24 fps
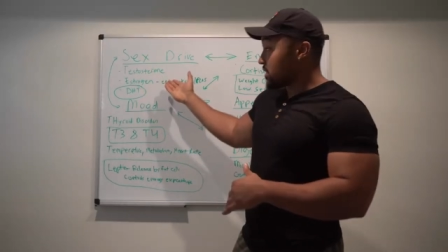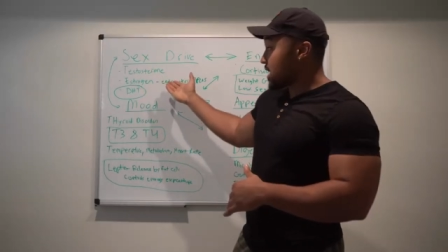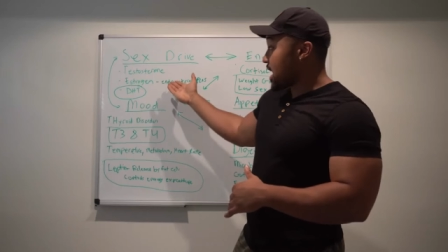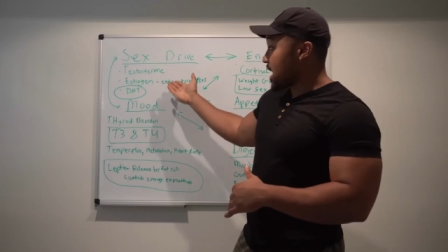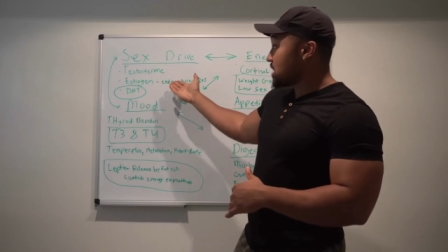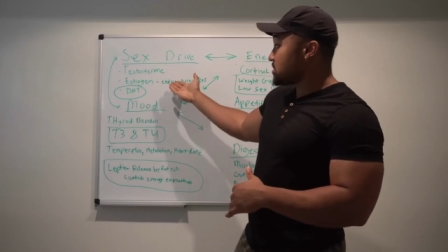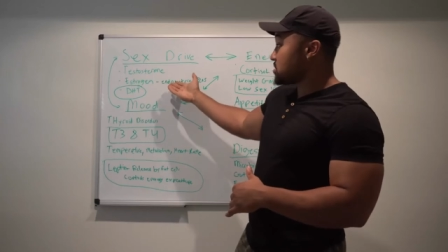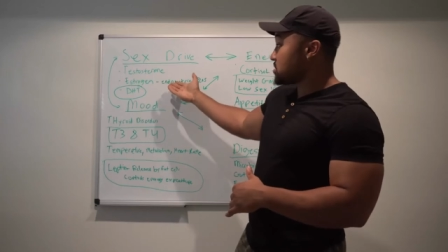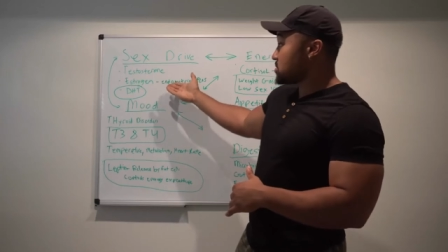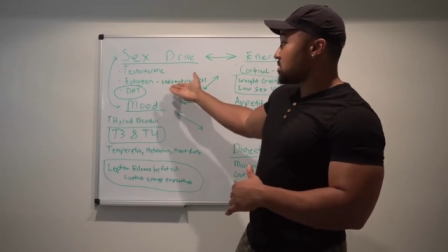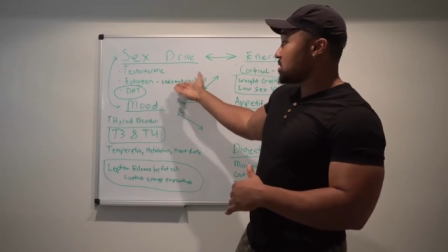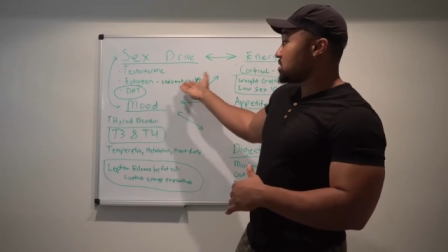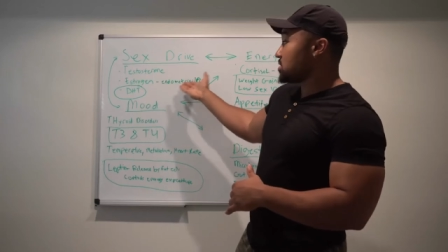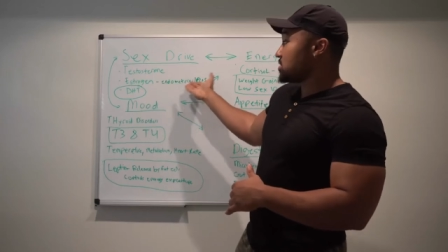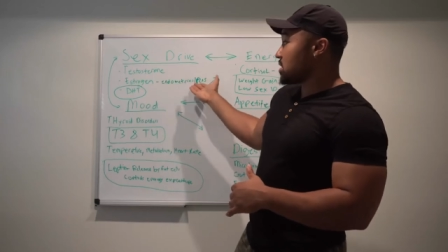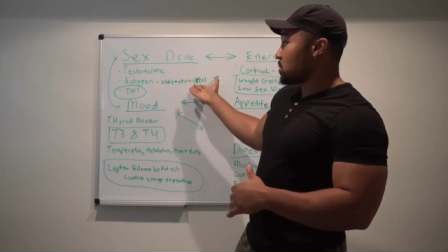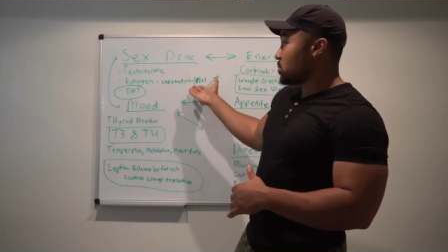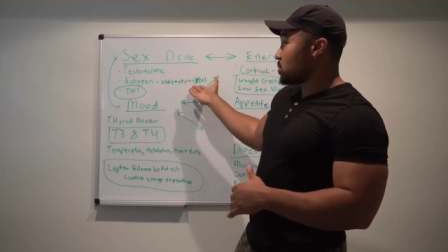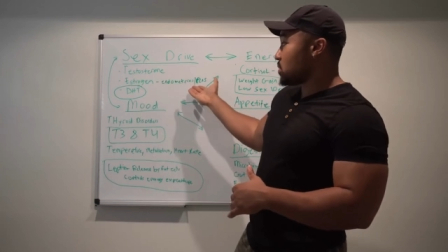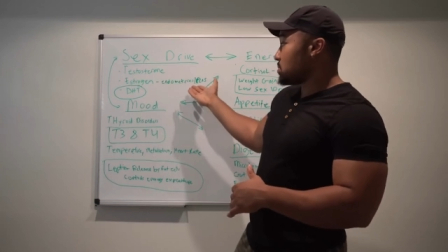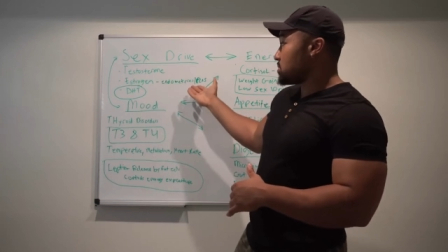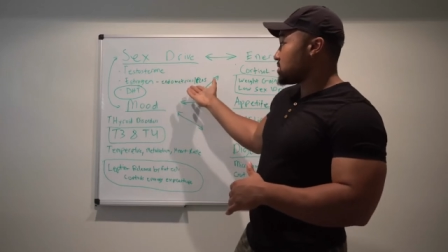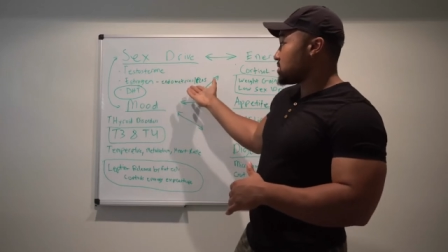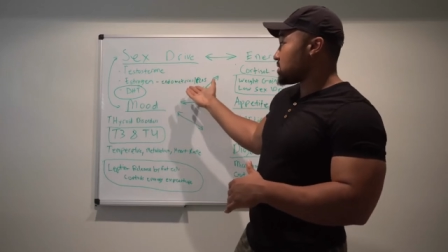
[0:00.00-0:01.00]
estrogen in some
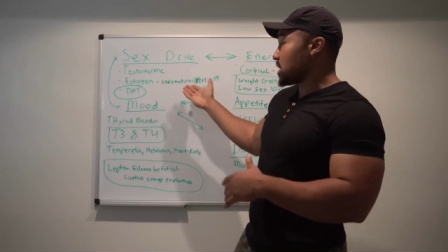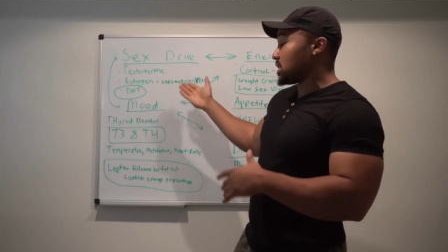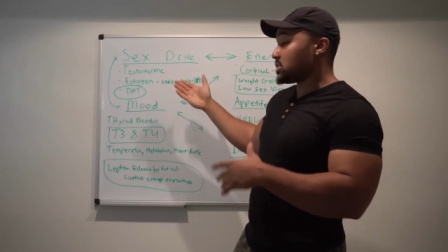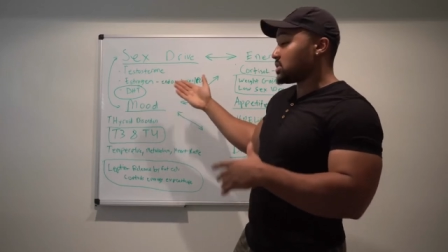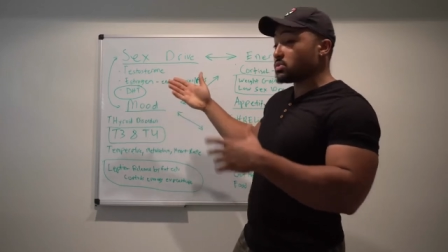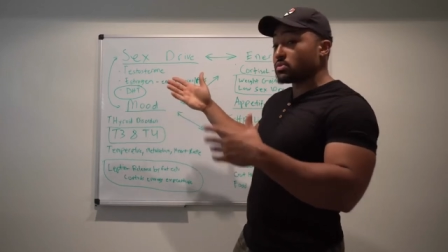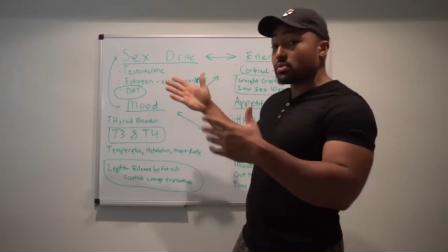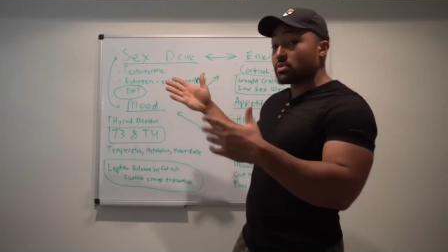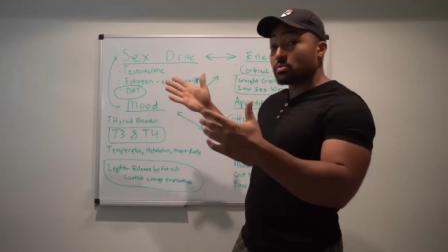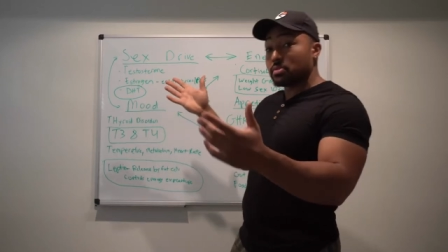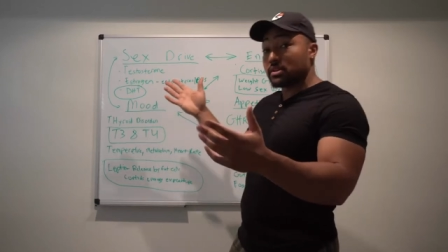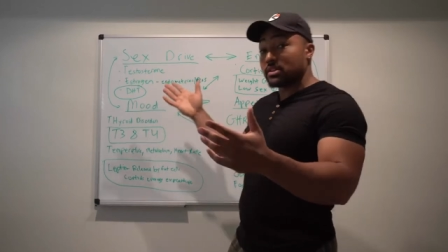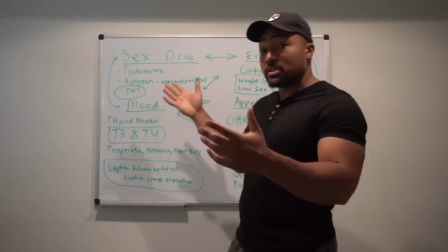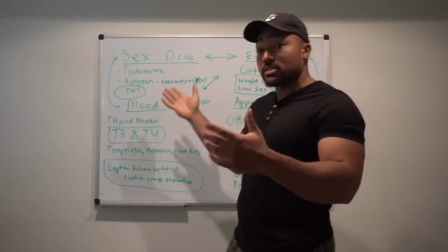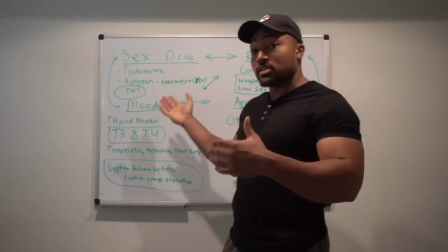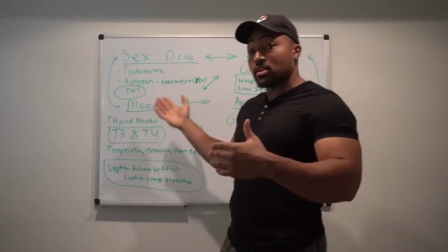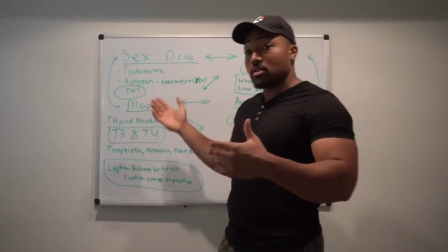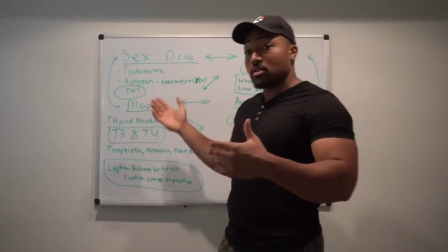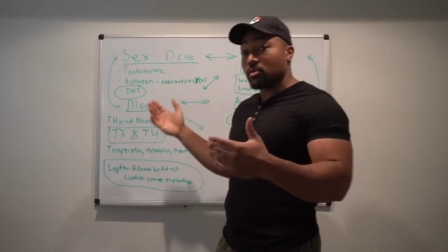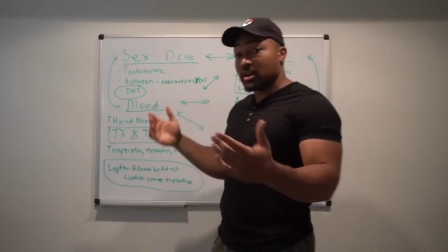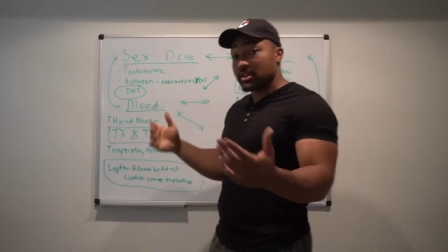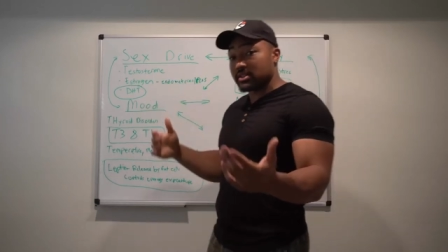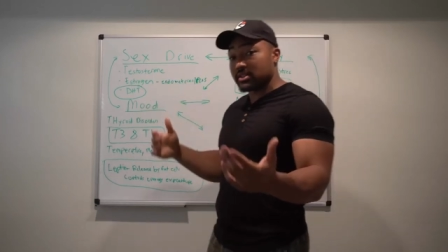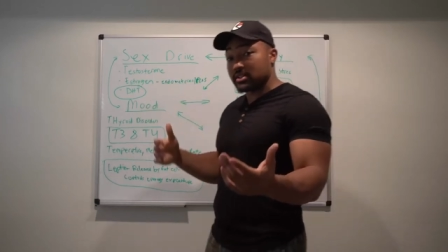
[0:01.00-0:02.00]
women's cases with
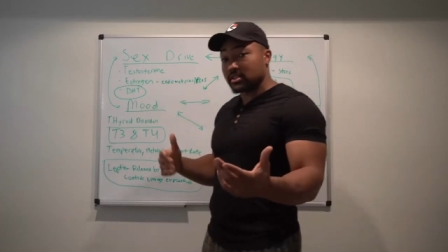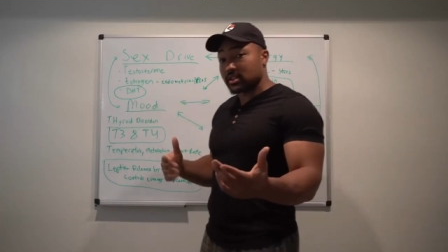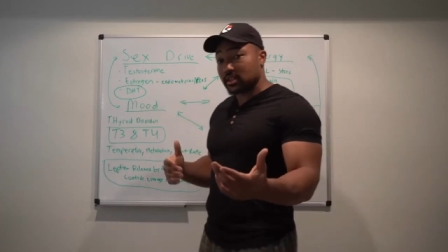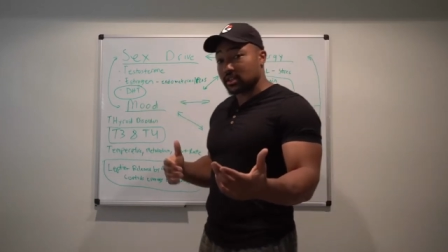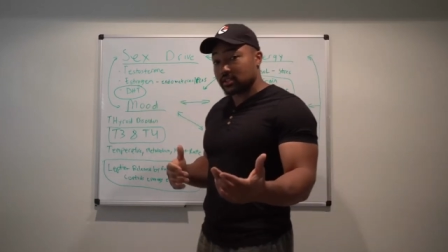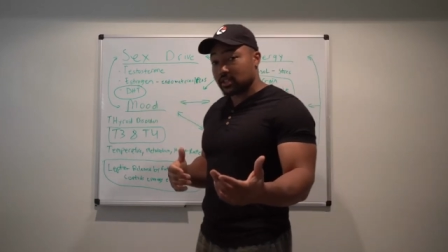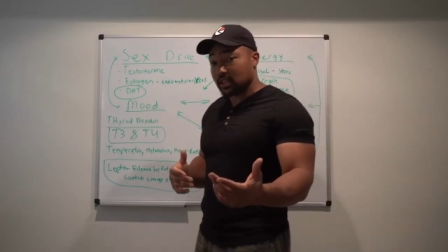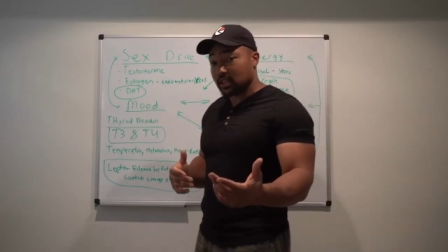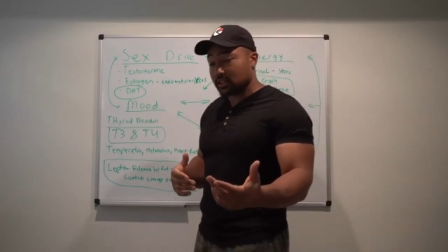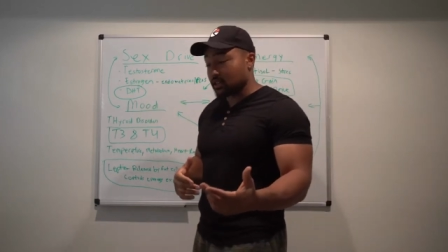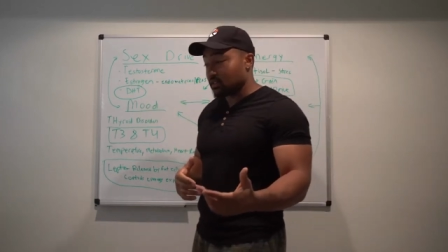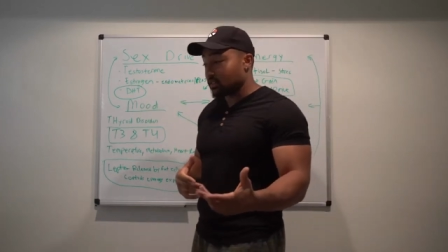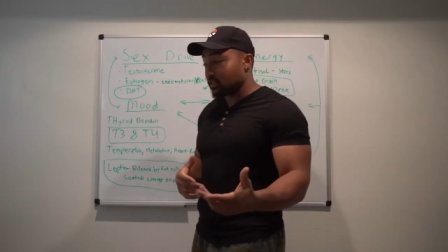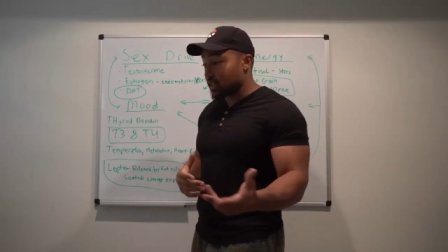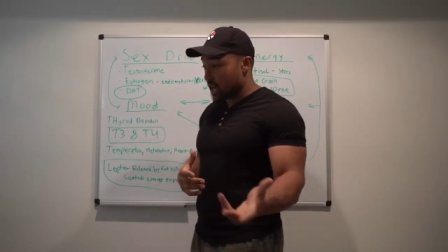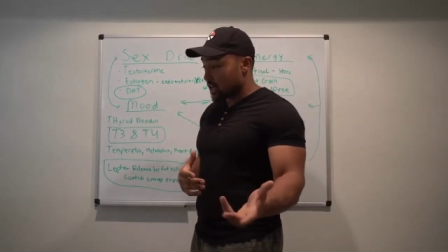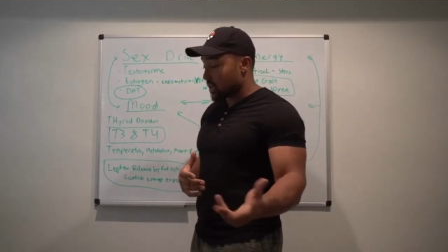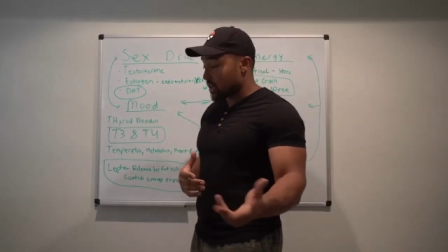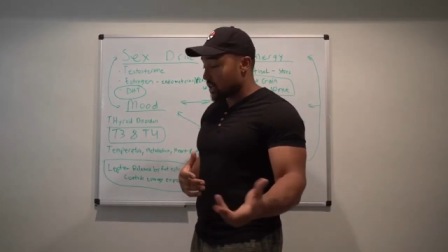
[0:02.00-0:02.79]
PCOS and things like of that